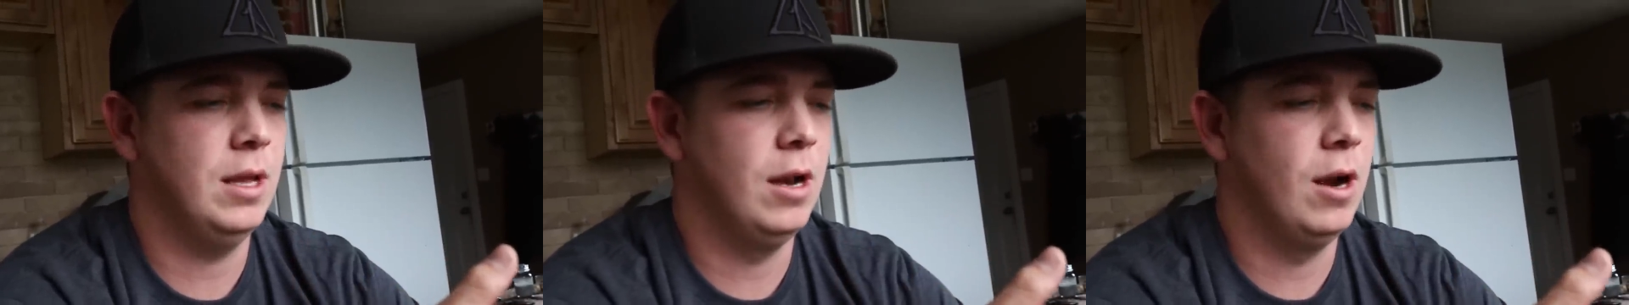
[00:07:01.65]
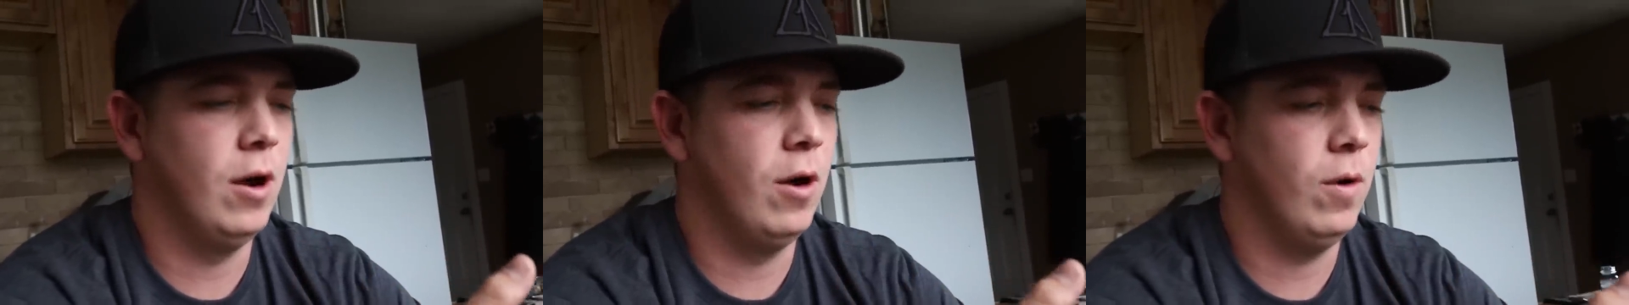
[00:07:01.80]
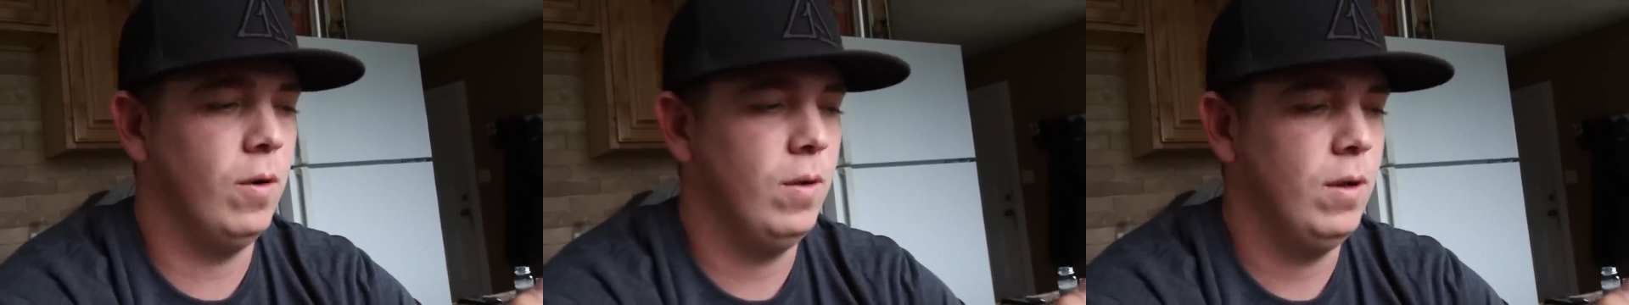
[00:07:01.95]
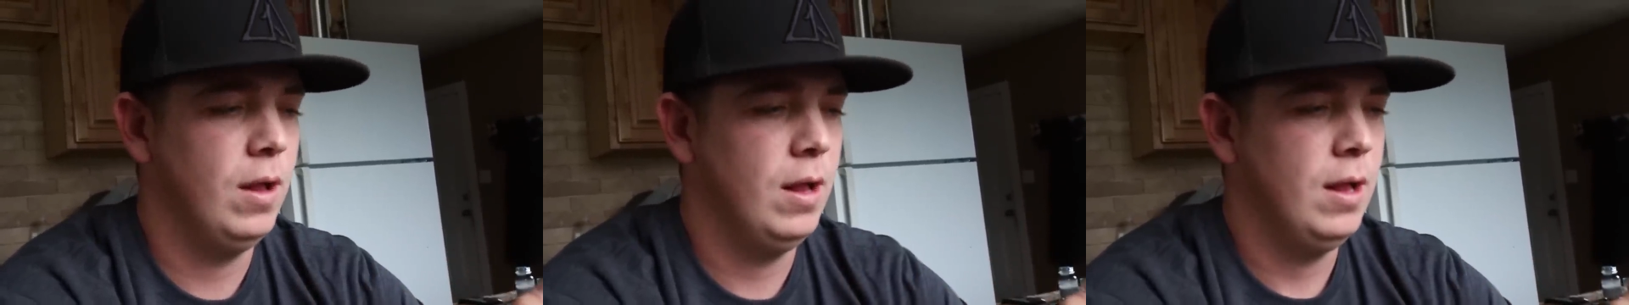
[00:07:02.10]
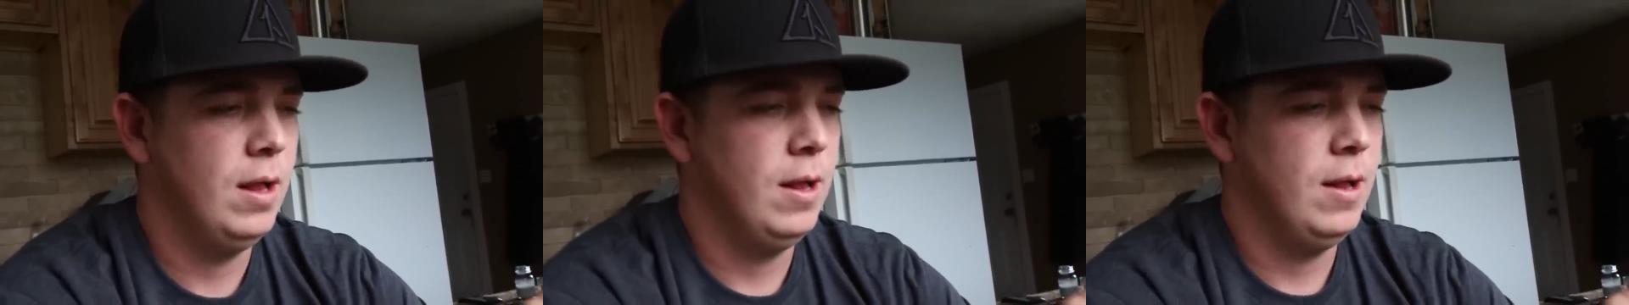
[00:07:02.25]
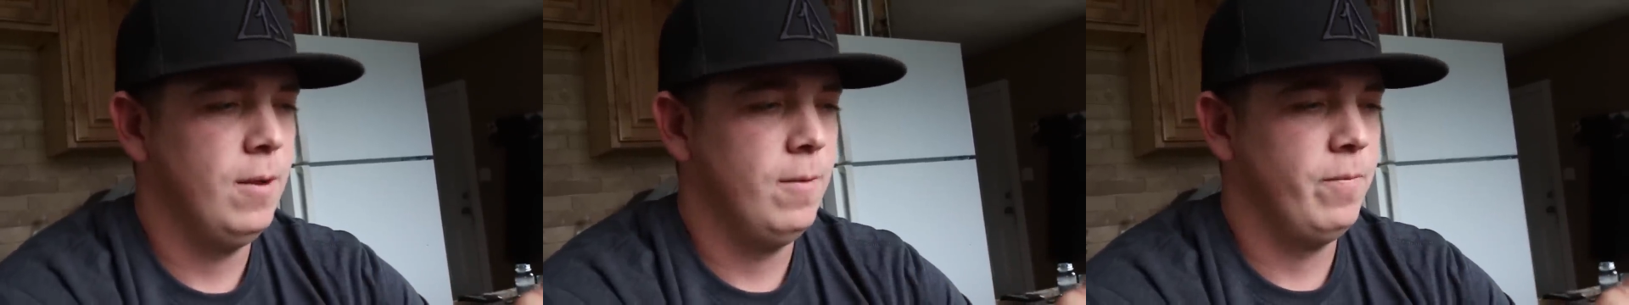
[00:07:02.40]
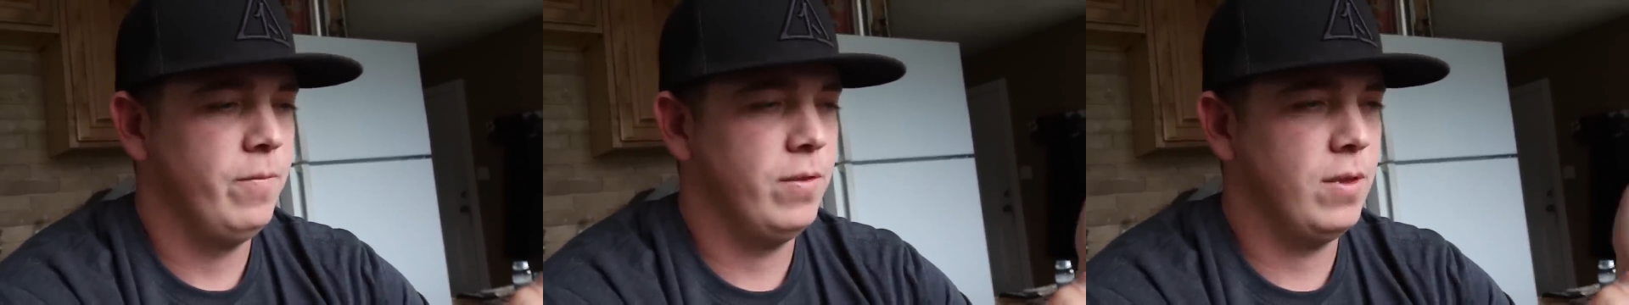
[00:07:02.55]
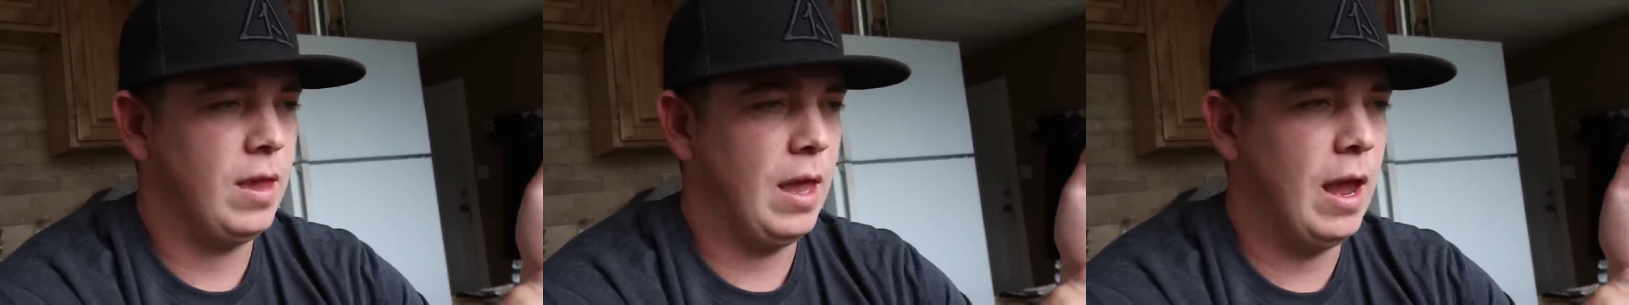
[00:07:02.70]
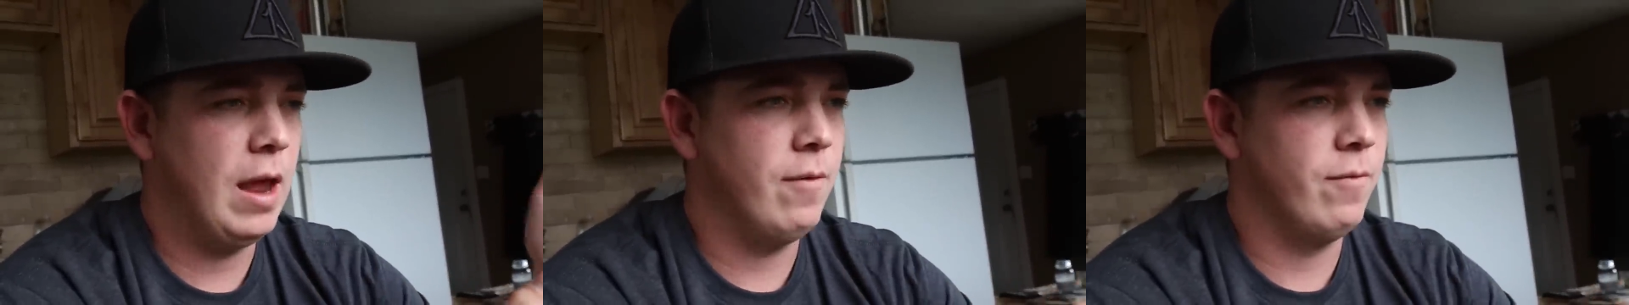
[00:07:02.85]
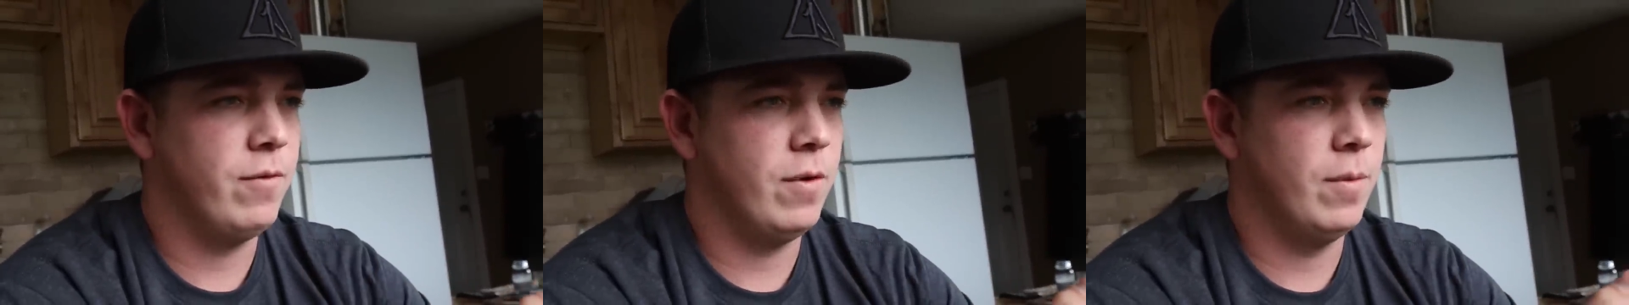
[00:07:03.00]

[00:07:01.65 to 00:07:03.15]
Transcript: you know, came